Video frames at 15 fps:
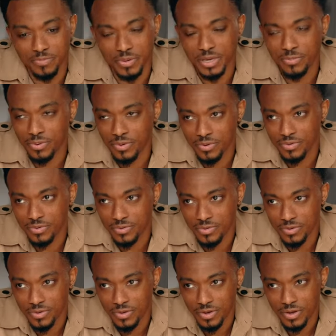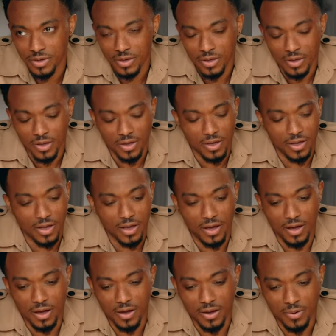People? Yeah, great
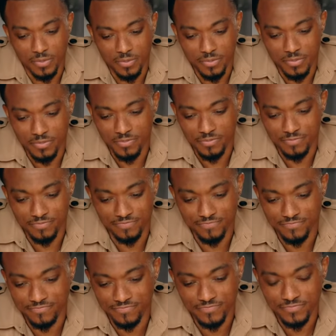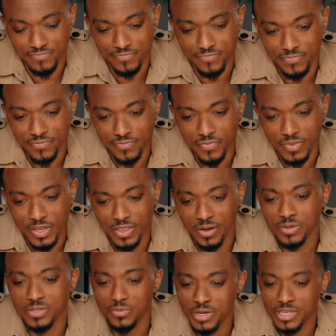album. Um,
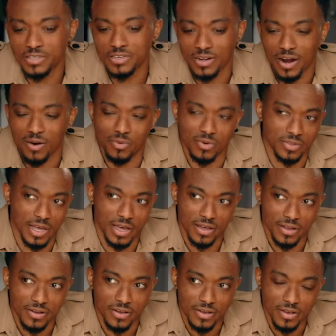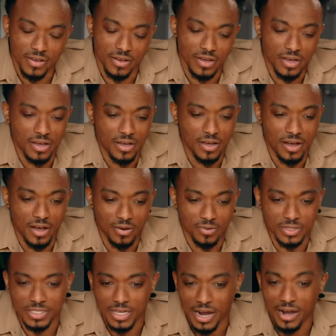there was a reason I wrote that. I
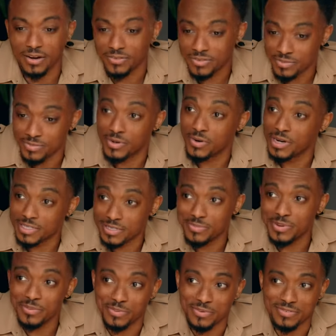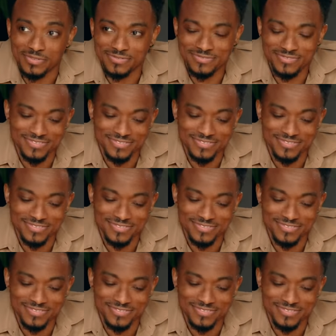was tired of some crazy people.